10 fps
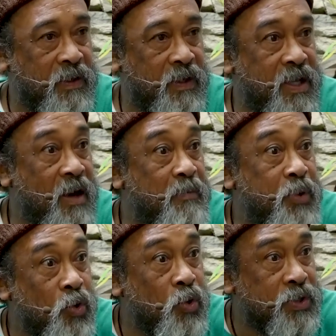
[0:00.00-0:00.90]
the
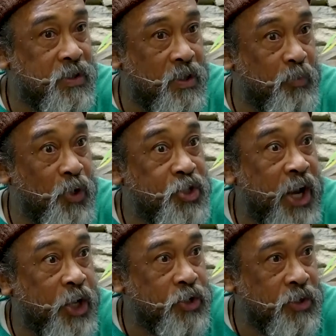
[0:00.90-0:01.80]
abuse, the
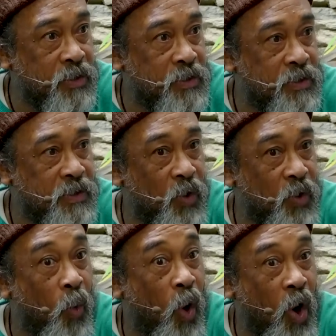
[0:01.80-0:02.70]
projections, the
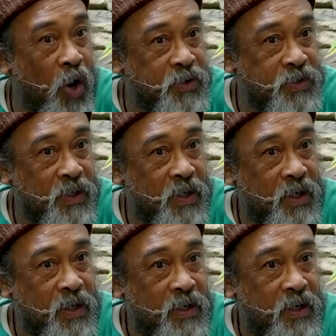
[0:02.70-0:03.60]
wars,
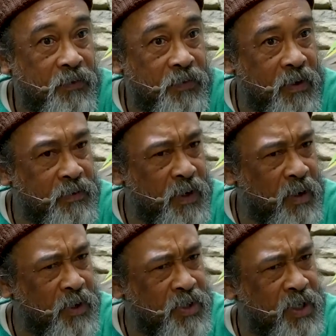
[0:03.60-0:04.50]
they feel
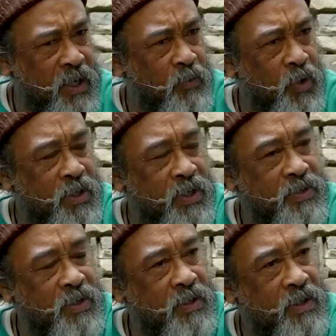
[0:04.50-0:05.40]
very much like more
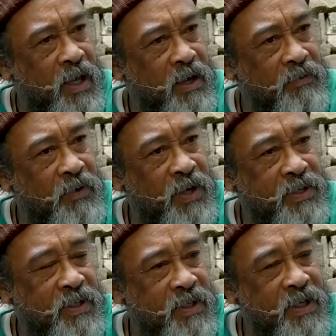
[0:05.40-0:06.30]
distant, like a
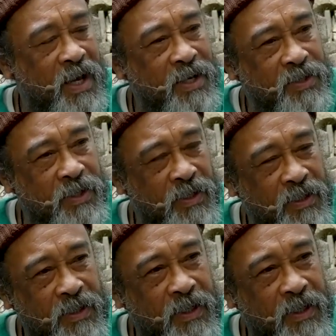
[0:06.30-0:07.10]
voice in the desert.